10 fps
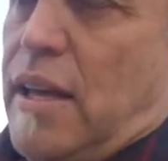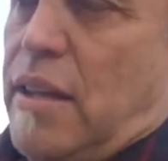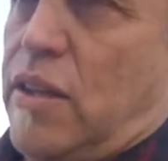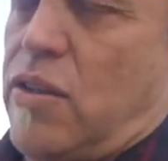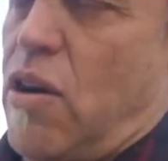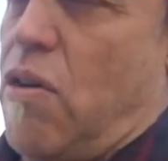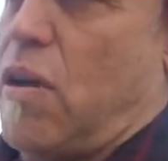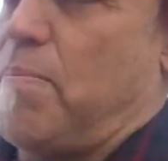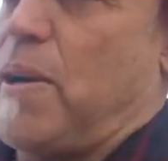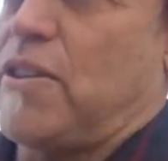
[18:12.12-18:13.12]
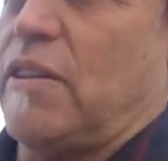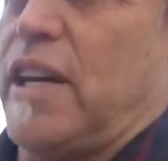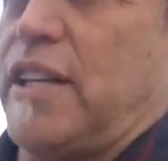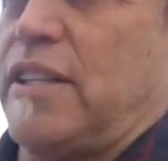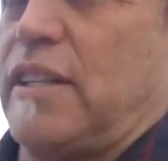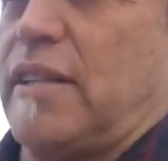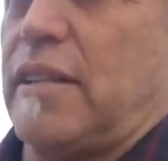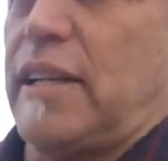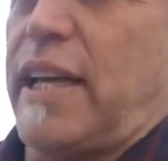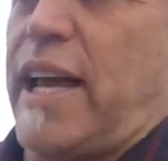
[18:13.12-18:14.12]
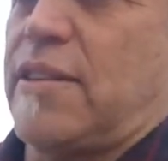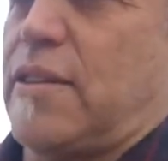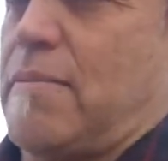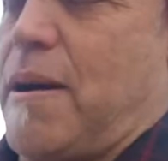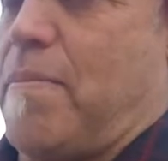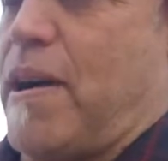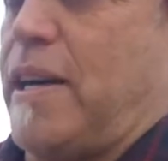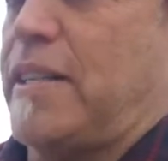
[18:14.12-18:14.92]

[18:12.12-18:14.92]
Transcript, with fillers: this whole capitulation, the cancer in my body,